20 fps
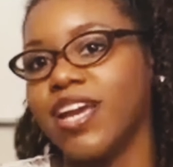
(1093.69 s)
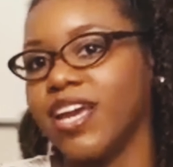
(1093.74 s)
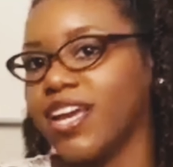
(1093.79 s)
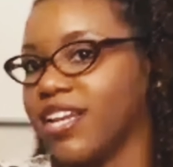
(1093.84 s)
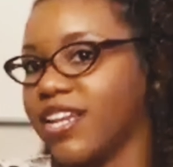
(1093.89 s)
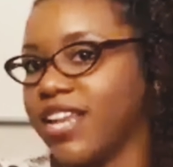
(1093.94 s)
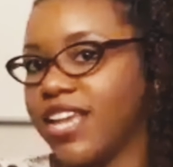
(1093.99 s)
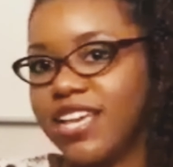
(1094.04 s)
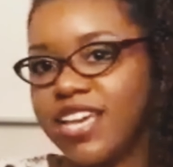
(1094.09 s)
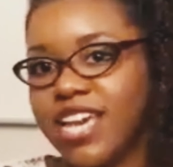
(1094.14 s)

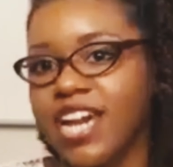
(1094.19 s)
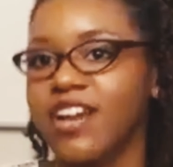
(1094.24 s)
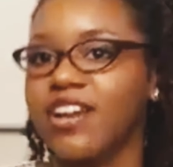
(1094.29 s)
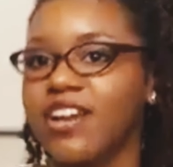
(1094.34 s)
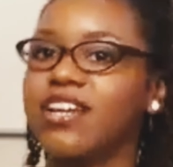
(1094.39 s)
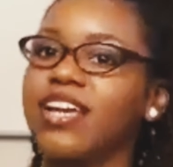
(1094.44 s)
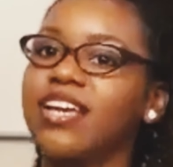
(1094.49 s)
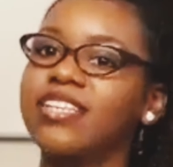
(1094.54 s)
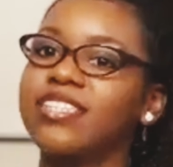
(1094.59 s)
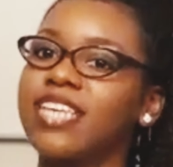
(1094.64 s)
and they carry
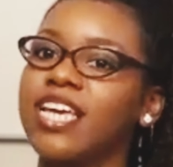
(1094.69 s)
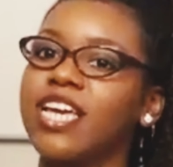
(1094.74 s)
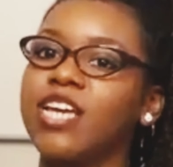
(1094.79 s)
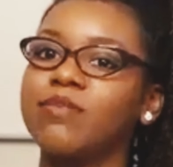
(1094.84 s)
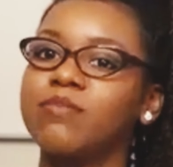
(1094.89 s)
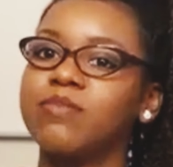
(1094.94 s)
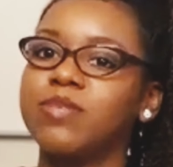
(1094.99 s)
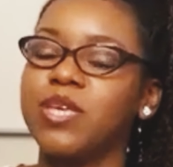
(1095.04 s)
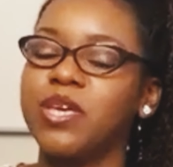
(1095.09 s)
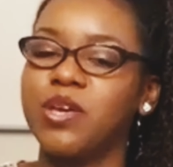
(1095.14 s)
that
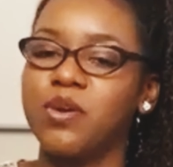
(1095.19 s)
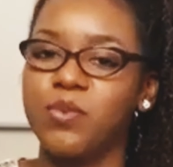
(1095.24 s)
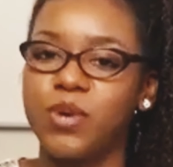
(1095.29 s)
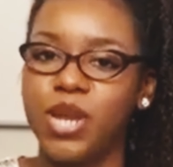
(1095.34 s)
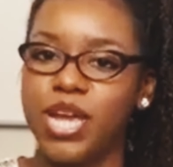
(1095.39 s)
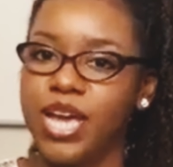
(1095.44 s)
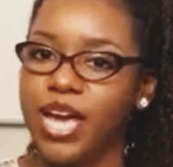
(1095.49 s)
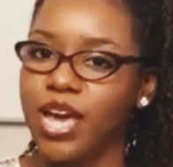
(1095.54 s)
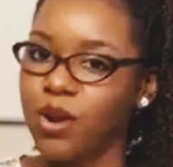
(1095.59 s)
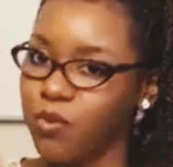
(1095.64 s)
same thing where
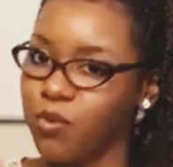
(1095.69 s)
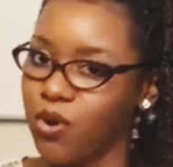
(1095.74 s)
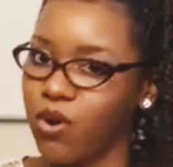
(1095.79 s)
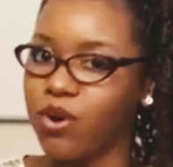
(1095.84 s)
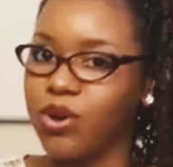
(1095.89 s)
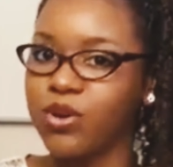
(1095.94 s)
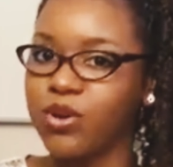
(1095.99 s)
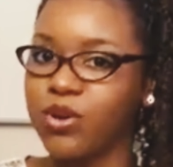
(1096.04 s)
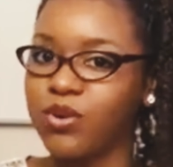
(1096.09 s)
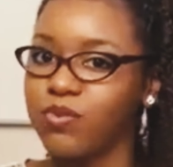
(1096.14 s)
they got to
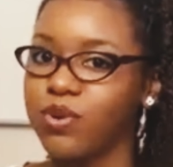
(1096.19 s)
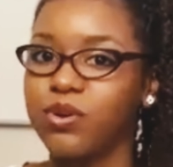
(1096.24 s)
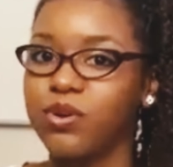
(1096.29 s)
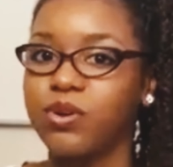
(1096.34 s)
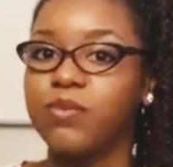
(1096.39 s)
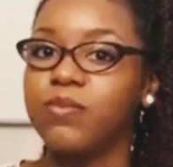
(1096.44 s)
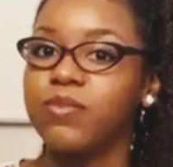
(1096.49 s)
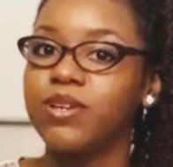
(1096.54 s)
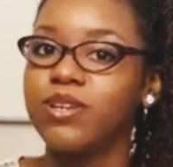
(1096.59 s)
walk in the room.